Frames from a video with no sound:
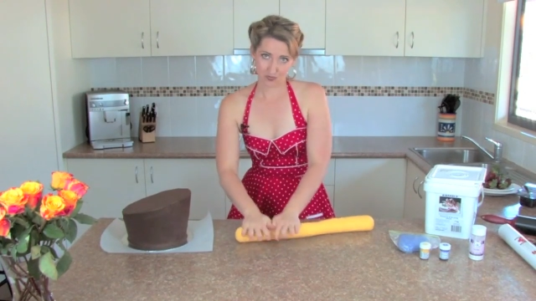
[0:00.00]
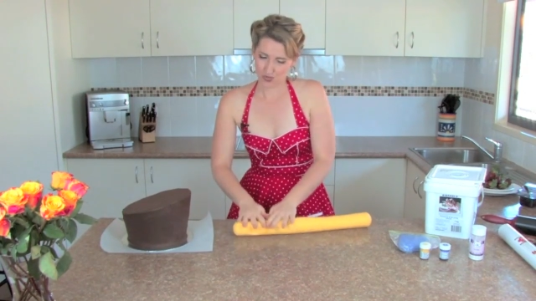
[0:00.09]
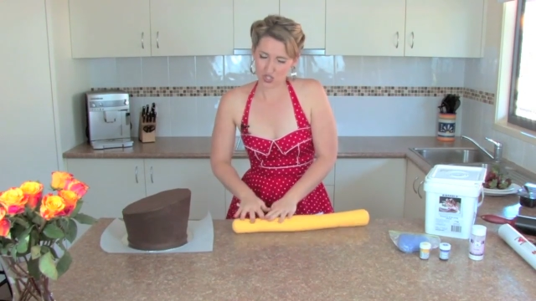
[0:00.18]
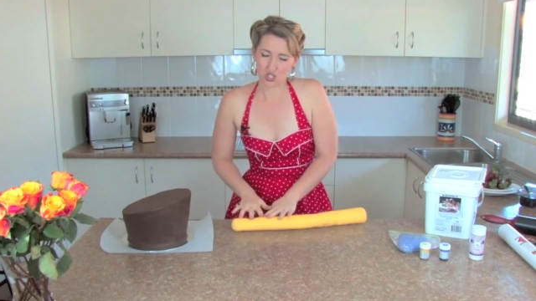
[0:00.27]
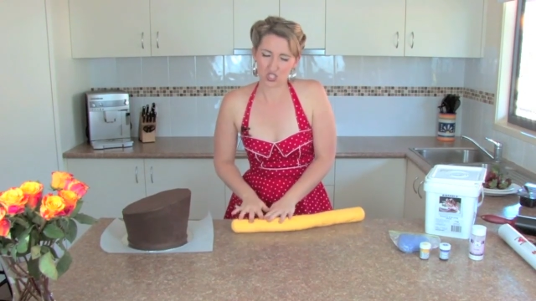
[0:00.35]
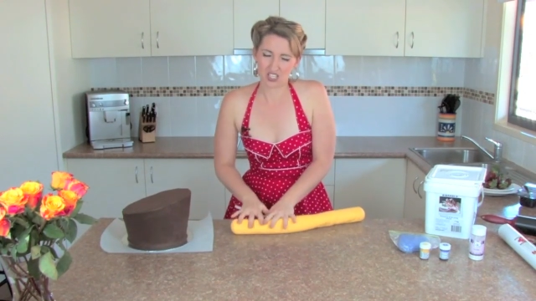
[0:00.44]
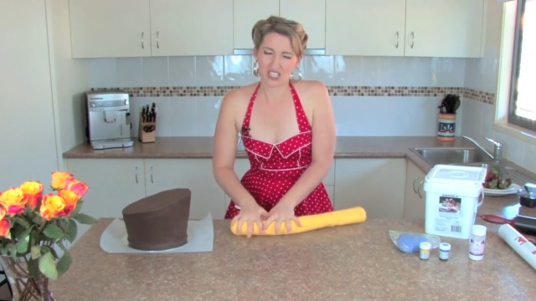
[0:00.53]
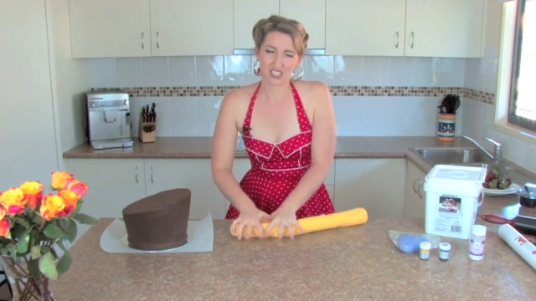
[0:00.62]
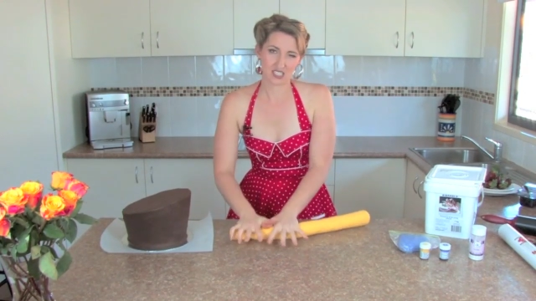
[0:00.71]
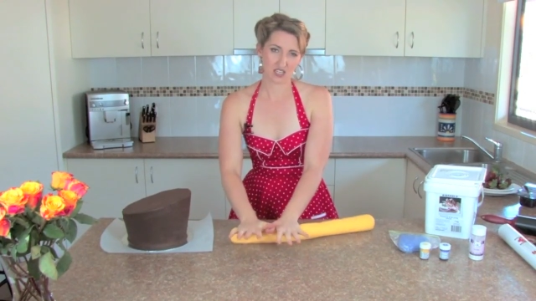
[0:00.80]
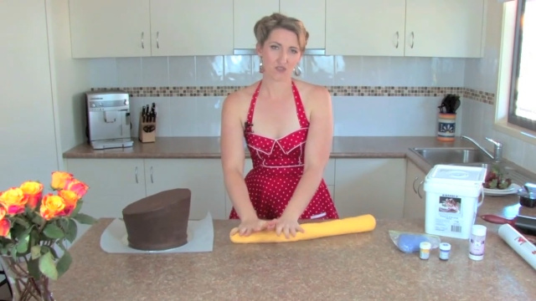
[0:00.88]
So you need
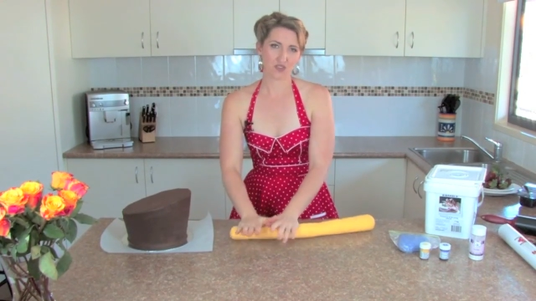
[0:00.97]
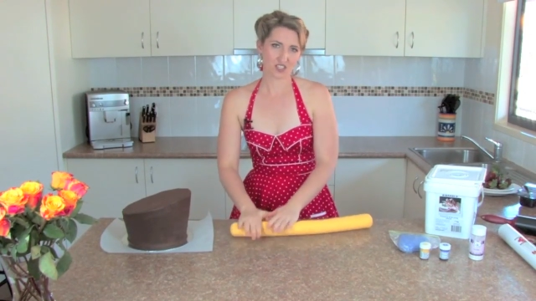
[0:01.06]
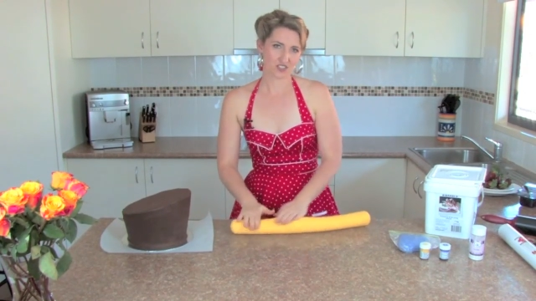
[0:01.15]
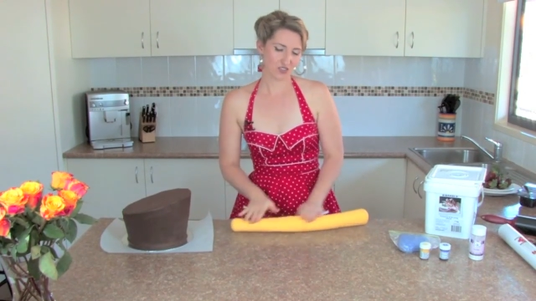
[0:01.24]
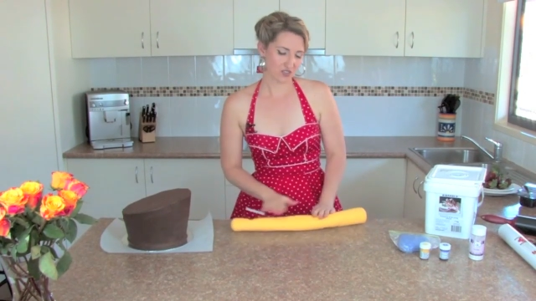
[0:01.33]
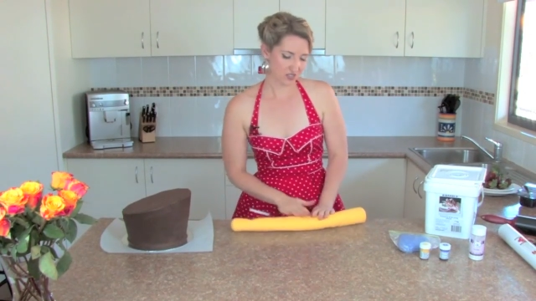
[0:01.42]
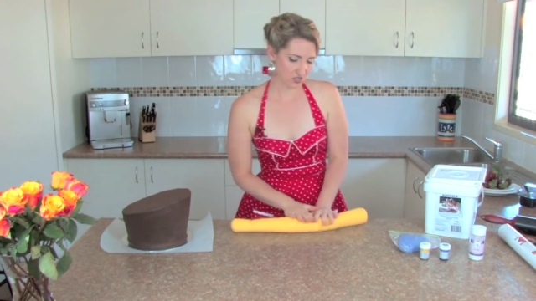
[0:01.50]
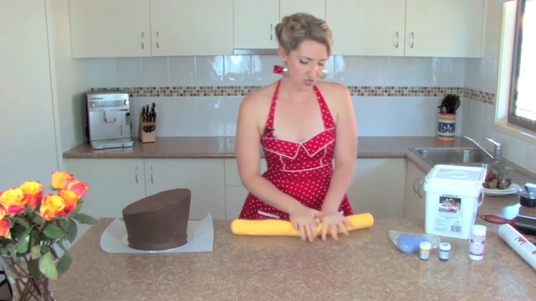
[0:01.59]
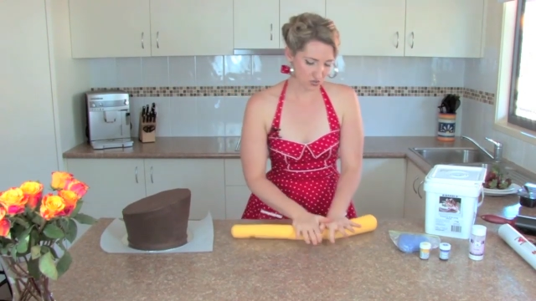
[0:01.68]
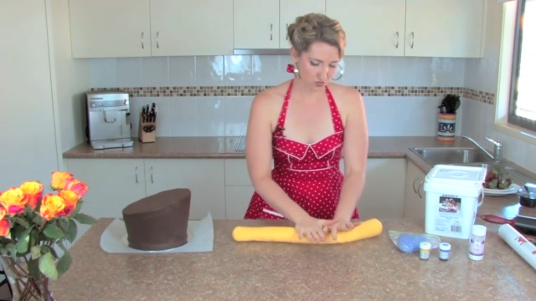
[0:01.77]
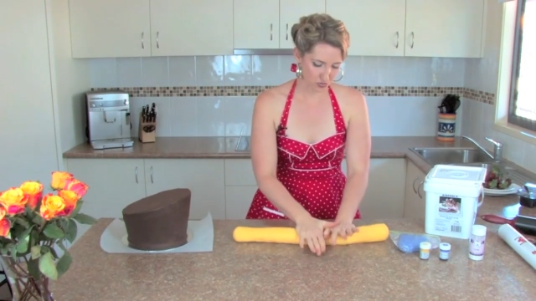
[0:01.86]
to have that
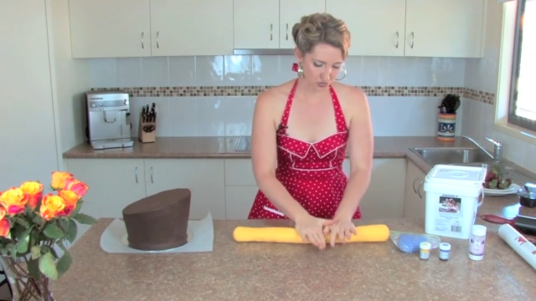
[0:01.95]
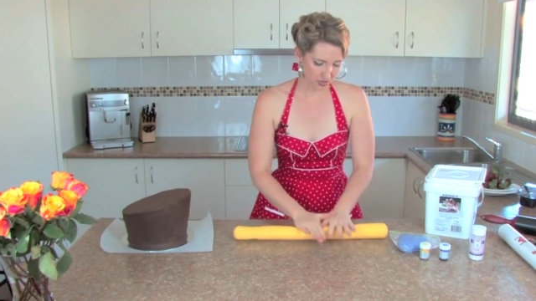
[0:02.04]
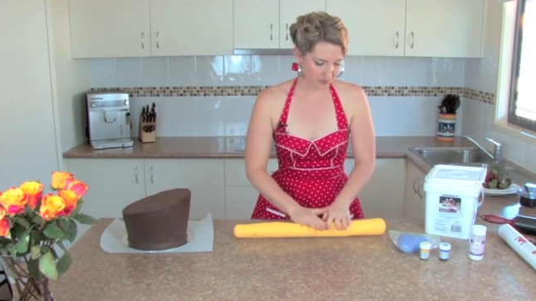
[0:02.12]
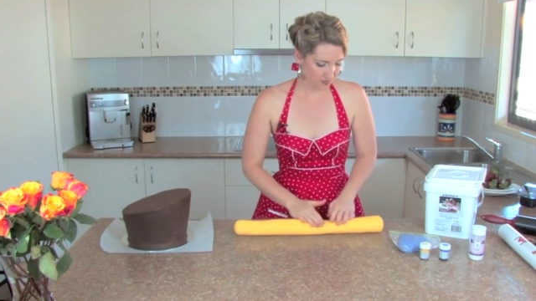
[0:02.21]
tylose through it.